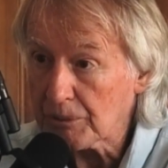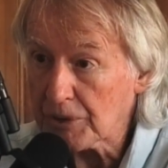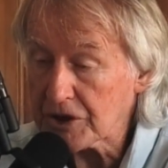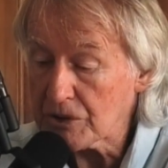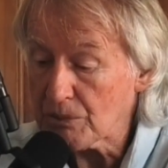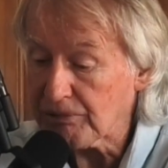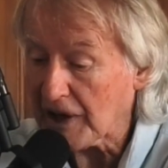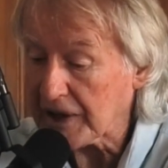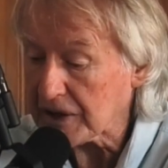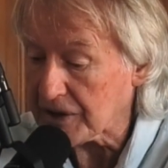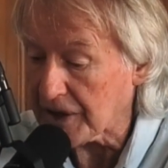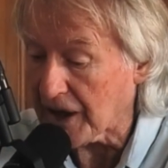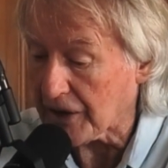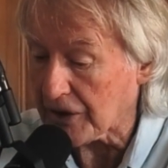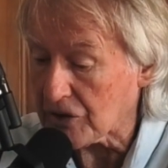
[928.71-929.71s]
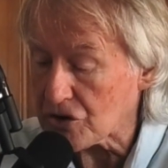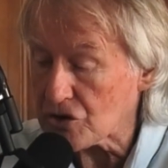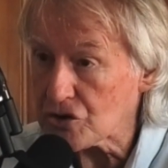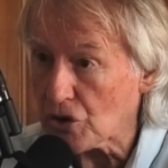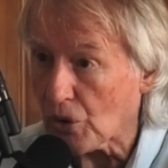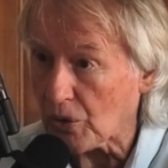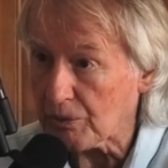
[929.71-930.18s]
But you break it down into
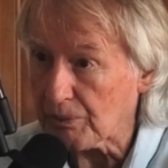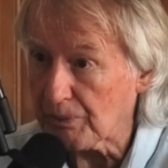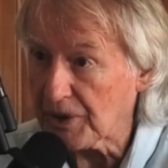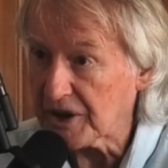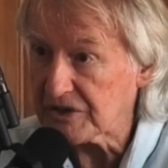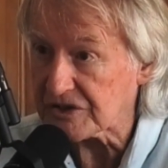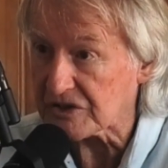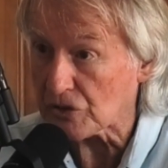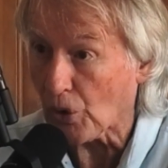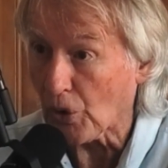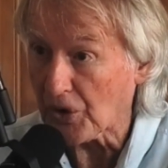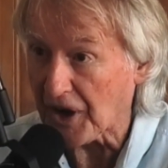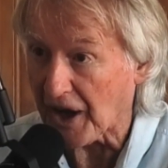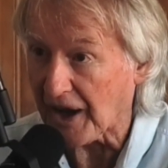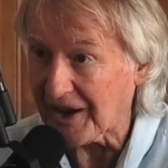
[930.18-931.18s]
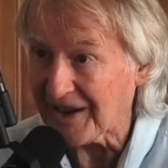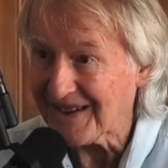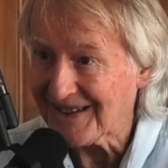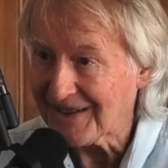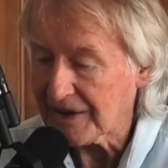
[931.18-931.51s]
short pieces all day.